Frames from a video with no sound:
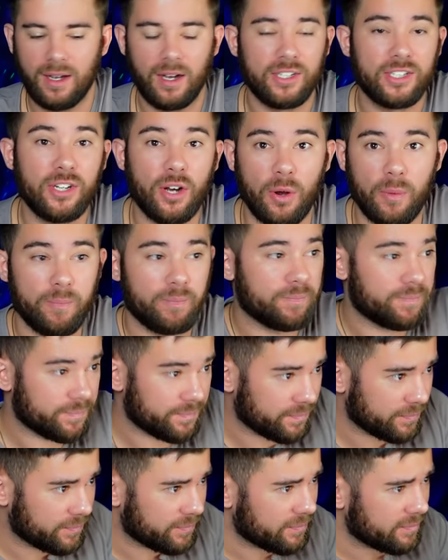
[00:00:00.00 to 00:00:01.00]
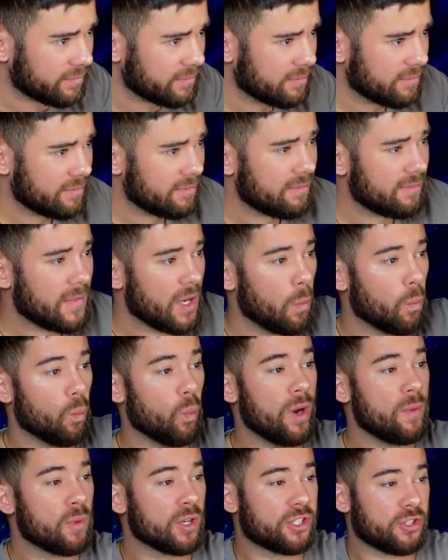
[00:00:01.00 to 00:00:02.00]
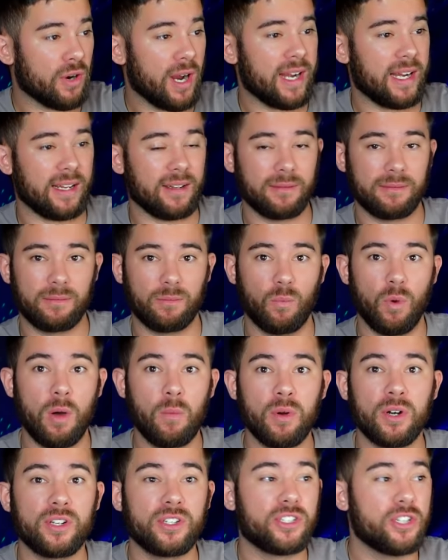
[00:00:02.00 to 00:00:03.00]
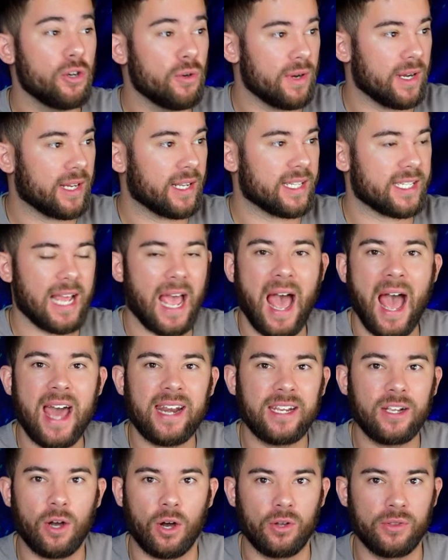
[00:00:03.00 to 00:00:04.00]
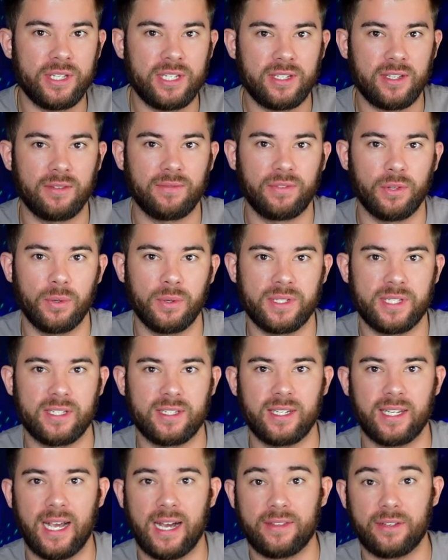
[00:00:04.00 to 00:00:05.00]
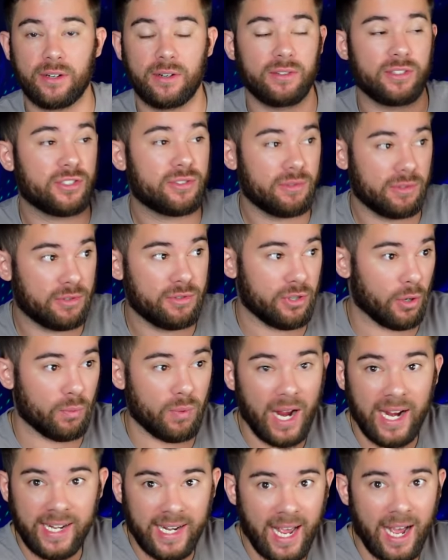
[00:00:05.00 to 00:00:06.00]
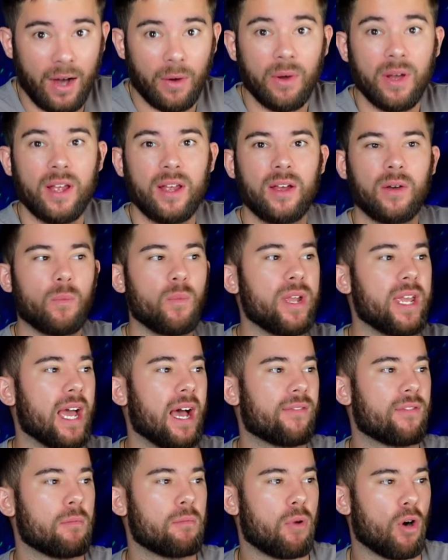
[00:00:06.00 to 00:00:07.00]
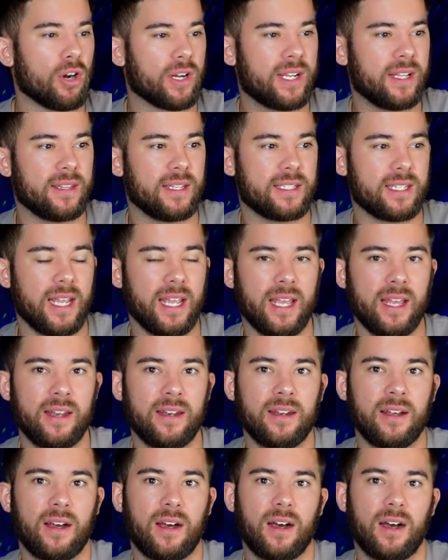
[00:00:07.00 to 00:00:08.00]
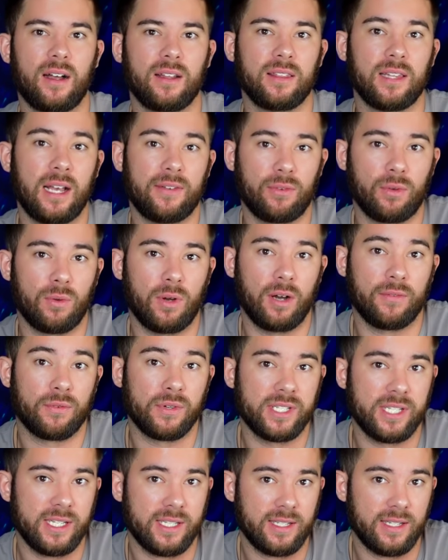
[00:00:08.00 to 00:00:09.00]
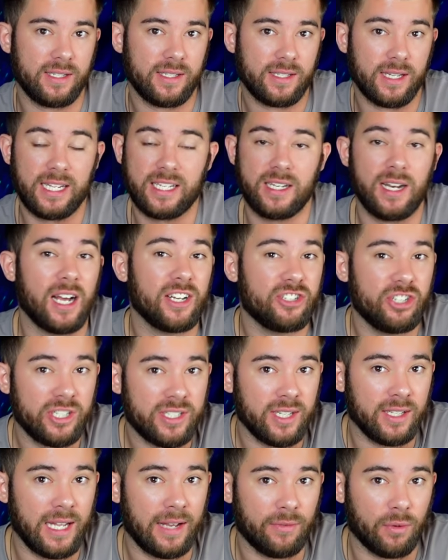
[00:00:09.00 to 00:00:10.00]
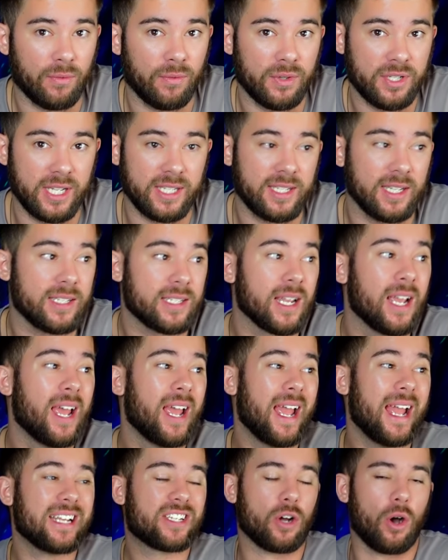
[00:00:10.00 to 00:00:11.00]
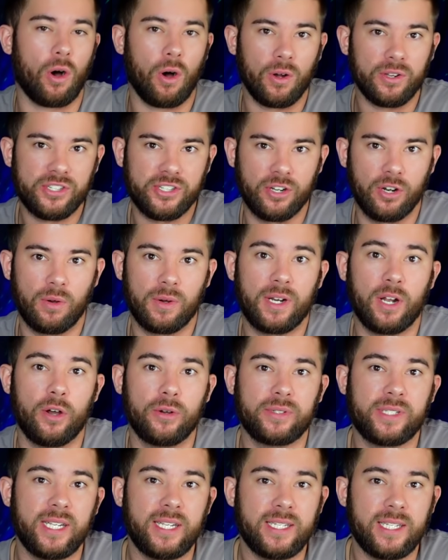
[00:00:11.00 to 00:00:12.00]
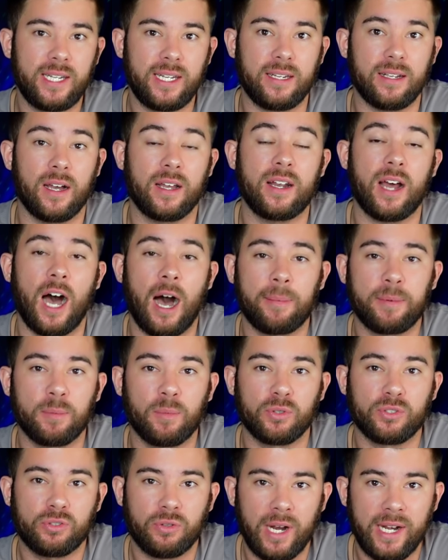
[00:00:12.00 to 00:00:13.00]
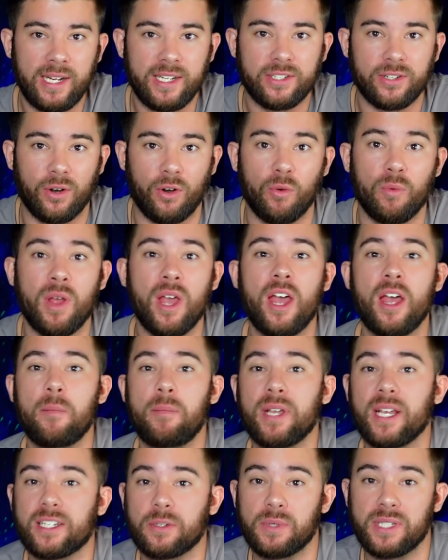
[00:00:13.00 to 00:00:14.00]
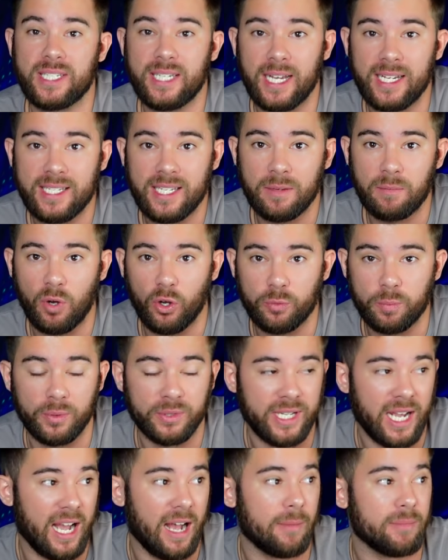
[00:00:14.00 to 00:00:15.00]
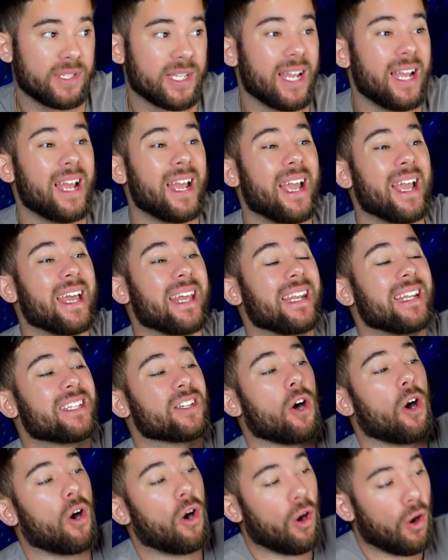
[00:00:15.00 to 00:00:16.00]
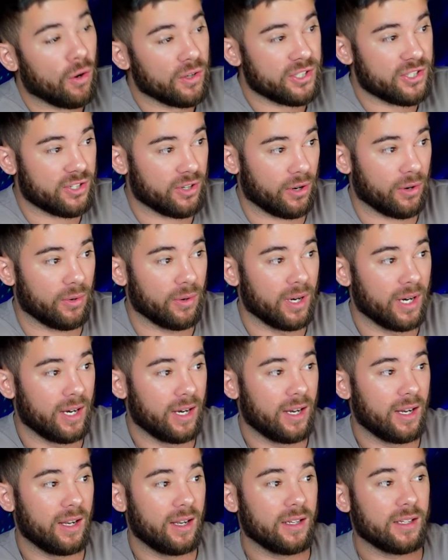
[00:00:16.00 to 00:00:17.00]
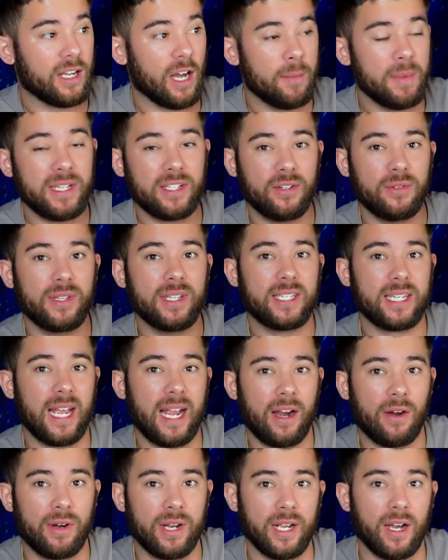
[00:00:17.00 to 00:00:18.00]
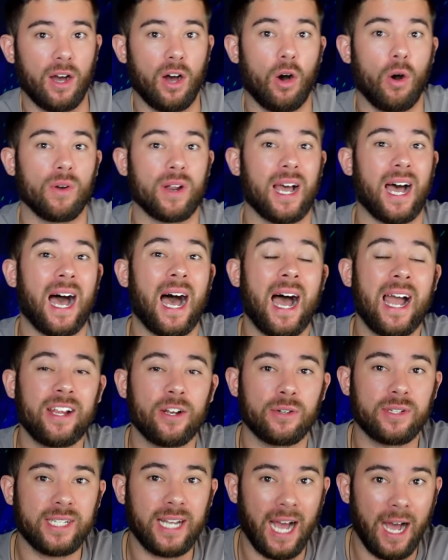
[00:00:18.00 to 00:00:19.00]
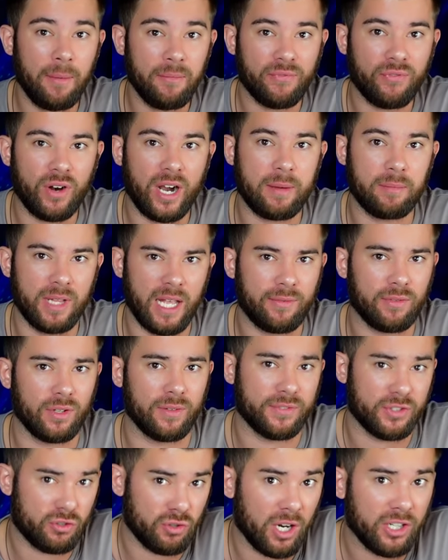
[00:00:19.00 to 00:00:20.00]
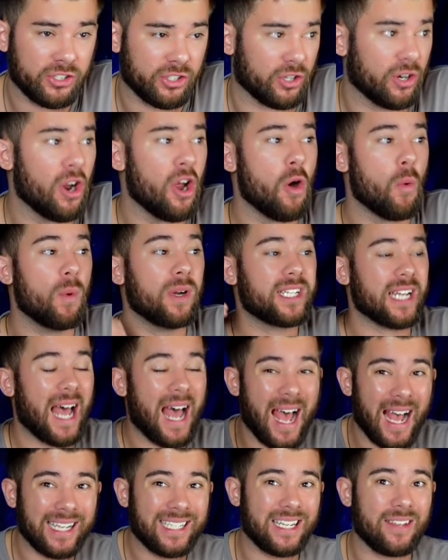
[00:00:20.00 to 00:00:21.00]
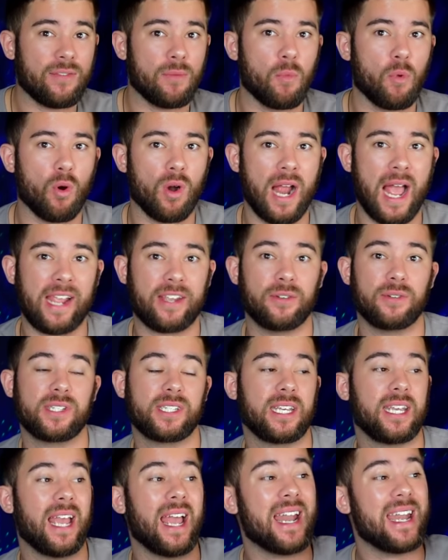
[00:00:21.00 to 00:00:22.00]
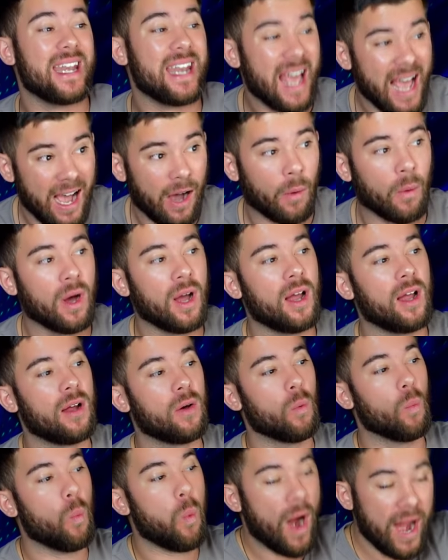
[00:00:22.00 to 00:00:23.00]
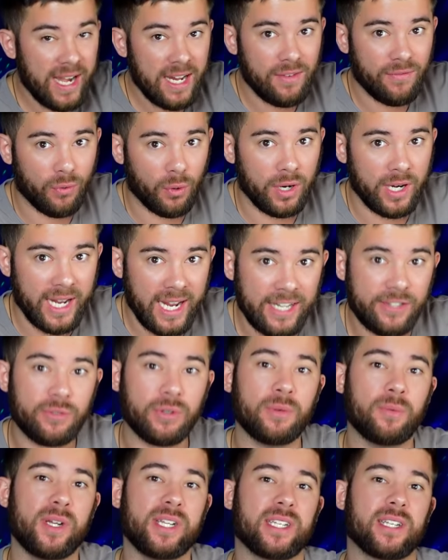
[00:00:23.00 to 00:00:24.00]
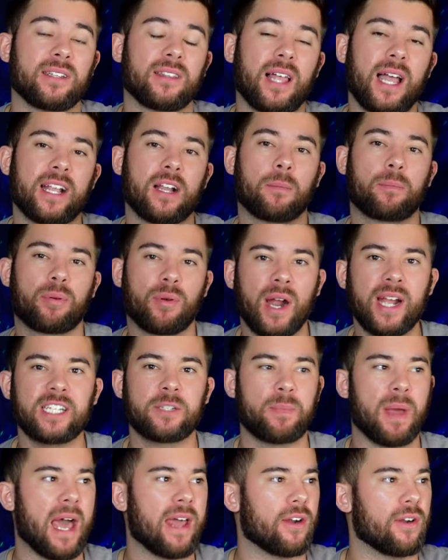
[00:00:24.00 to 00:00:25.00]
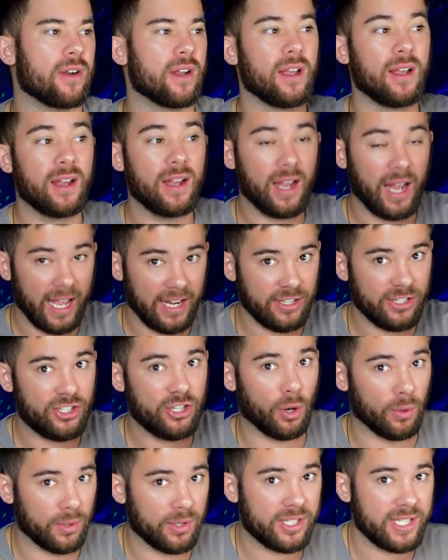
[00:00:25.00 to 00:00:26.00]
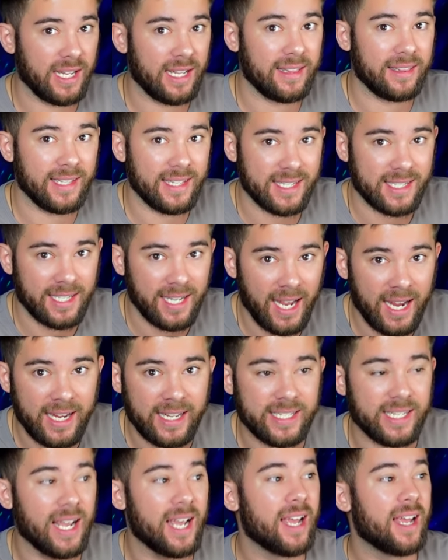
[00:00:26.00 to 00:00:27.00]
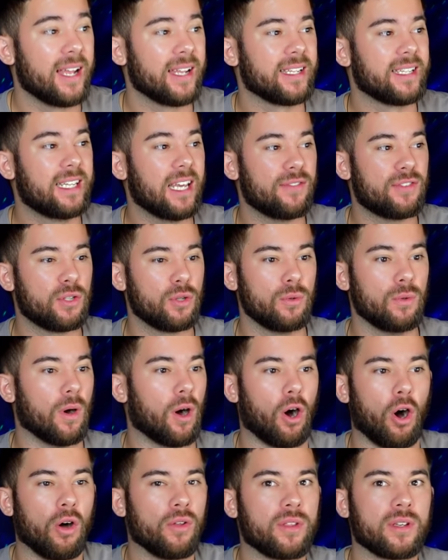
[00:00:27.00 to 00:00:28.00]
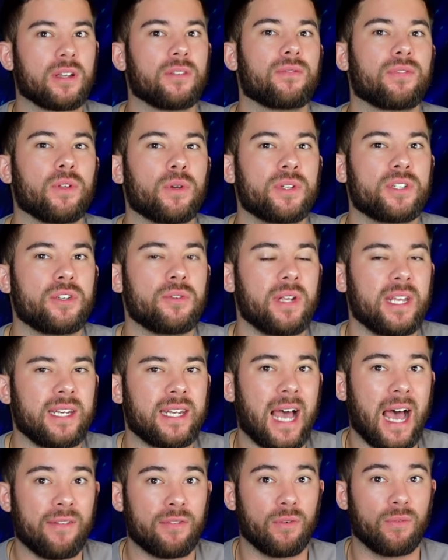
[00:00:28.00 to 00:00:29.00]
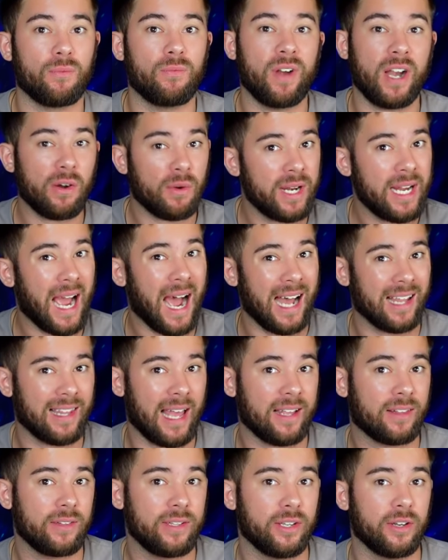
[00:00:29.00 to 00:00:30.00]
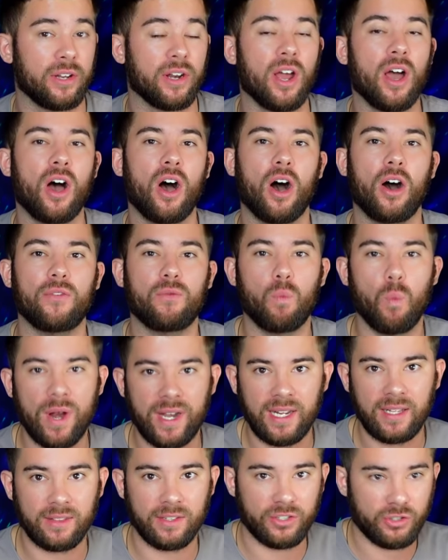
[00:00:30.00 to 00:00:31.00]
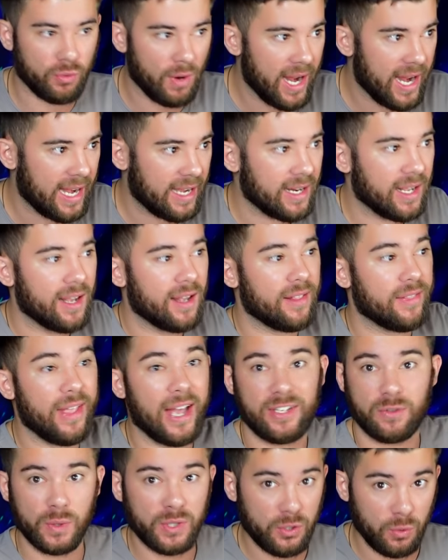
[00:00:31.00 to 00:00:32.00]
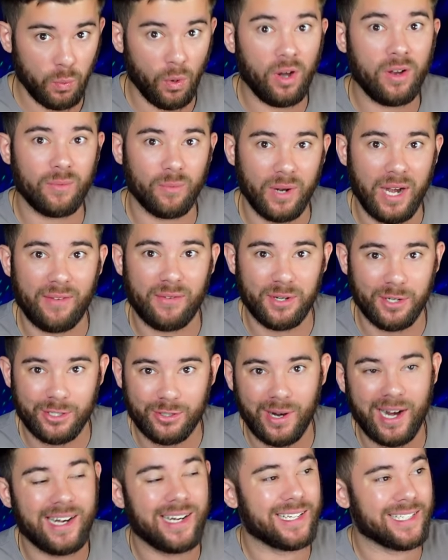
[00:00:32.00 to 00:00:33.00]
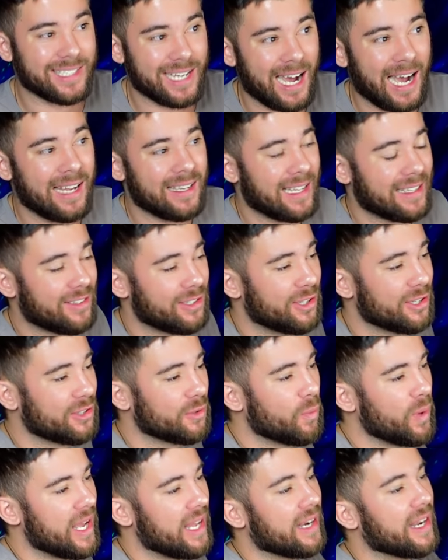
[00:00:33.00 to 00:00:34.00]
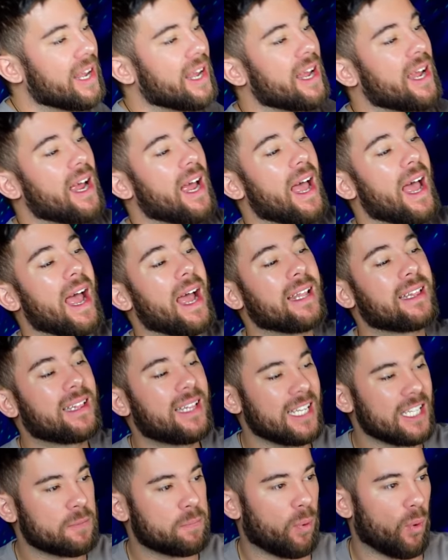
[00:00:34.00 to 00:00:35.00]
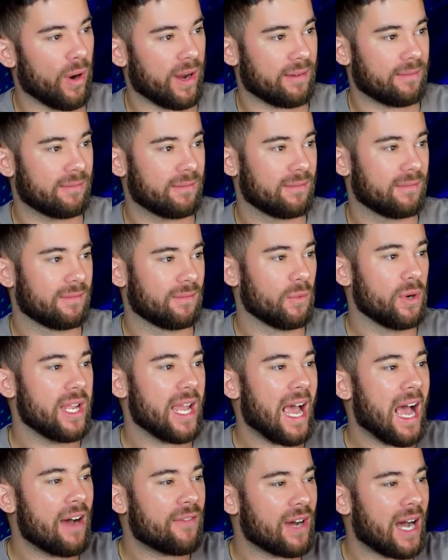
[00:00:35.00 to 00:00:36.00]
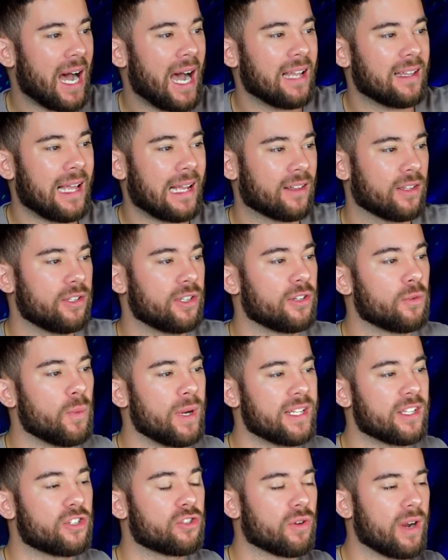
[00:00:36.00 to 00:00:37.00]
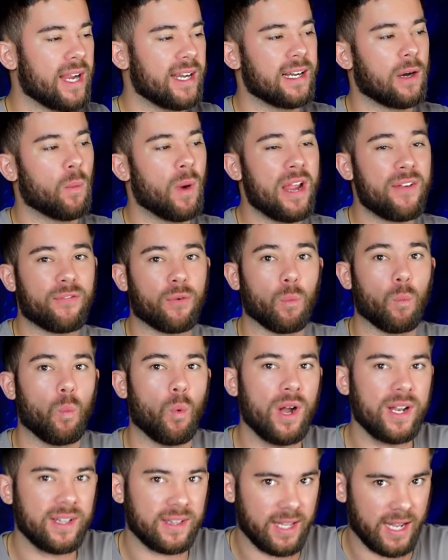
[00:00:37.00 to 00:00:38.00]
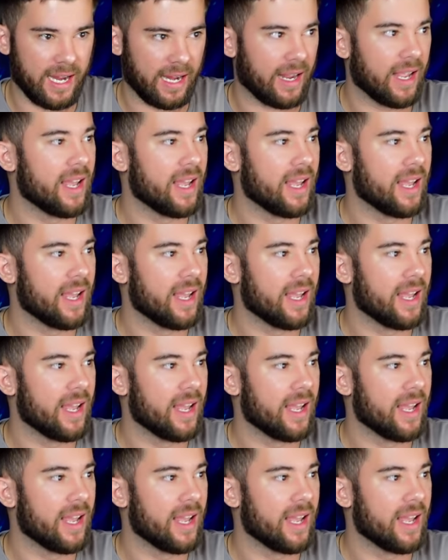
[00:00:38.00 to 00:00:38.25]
So, when we're trading, what we're doing is adding all these confluences together. So right now, we have a market that's in a level of resistance. It's not just a level of resistance, it's also an OTZ, an optimal trading zone, because it was tested multiple times. It is also coming to this area on a higher time frame level of structure, which adds even more accuracy. And now, waiting for an entry reason like a price pattern, head and shoulders in this case, gives you all the confluence you need to have a very high likelihood of winning the trade. That's what you want whenever you're trading, is a high likelihood to win. At this point, we have a high likelihood to win the trade. Now wait for one thing,